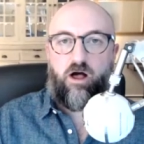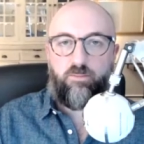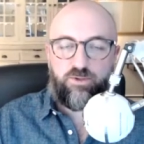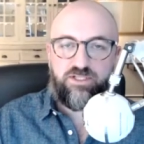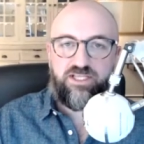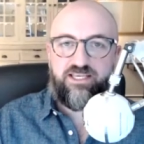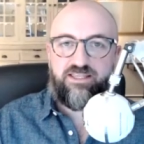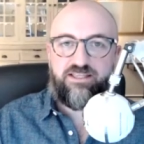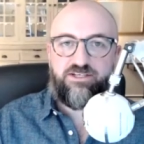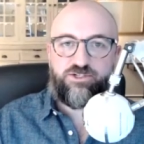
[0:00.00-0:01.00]
I'll put a link
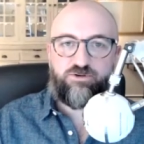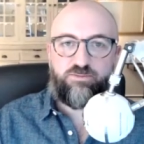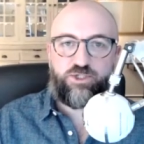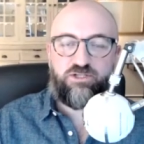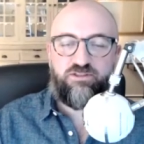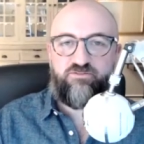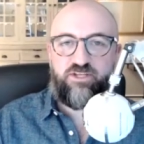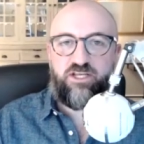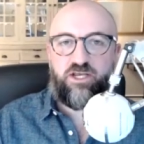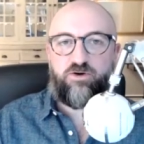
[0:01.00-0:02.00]
in the description of the
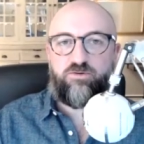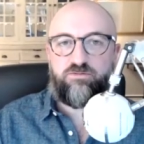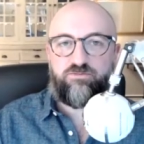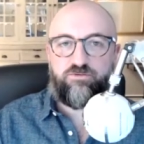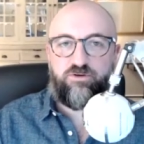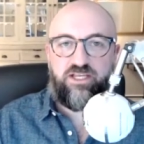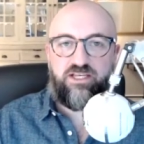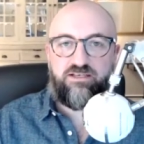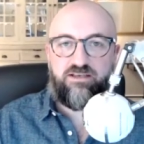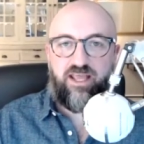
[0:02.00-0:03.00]
video. Read
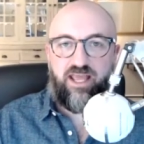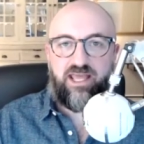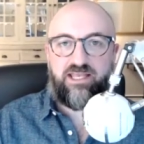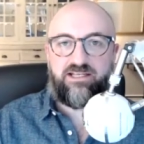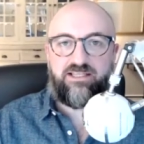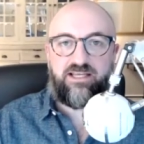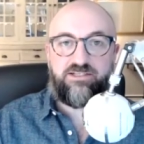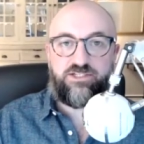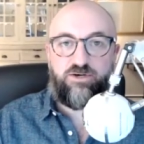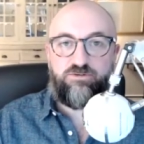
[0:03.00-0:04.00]
it and let
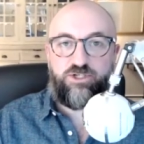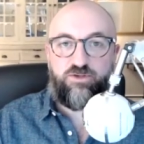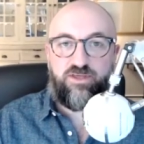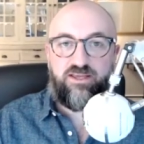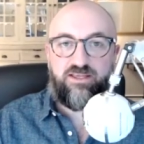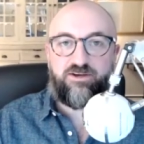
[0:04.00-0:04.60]
us know what you think in the